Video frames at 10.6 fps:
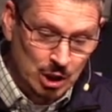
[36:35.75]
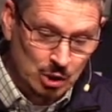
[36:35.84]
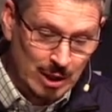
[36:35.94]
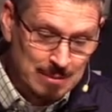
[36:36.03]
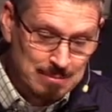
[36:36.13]

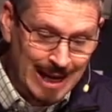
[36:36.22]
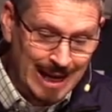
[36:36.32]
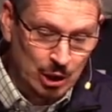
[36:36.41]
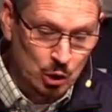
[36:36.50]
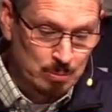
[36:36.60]
the great
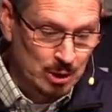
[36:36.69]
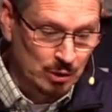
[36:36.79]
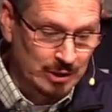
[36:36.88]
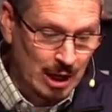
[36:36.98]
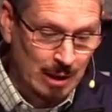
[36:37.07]
men who
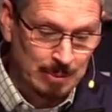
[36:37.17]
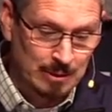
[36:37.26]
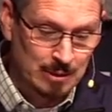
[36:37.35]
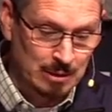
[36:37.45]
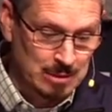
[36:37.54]
built
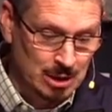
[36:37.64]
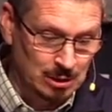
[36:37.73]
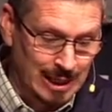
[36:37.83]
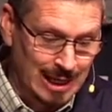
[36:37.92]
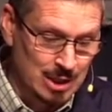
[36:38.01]
up the
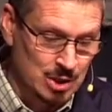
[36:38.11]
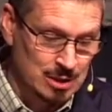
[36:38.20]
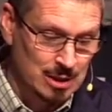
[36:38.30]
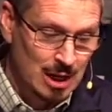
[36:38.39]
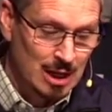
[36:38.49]
Middle
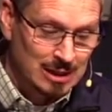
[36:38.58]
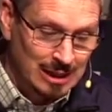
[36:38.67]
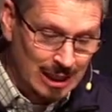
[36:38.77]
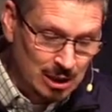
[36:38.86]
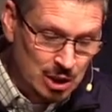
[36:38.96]
Ages,
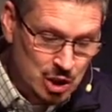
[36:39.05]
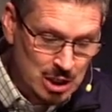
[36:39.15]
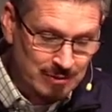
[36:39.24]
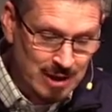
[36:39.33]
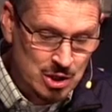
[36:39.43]
the
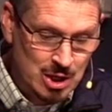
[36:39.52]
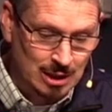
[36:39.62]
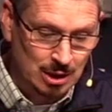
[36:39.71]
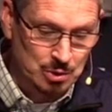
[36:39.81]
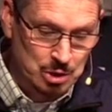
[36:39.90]
English
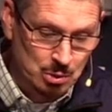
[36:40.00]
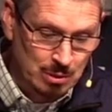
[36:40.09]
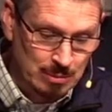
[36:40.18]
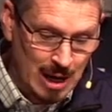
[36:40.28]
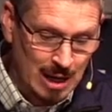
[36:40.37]
evangelicals
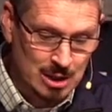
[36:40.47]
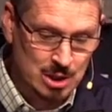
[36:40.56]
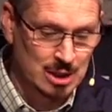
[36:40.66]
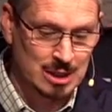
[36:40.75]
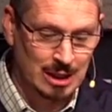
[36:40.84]
who
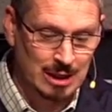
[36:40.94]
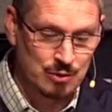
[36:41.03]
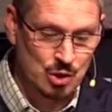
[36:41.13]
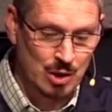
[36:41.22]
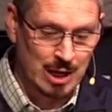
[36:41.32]
abolished the
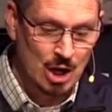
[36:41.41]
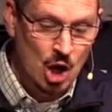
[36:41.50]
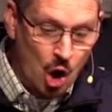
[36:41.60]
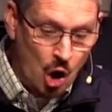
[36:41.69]
slave trade,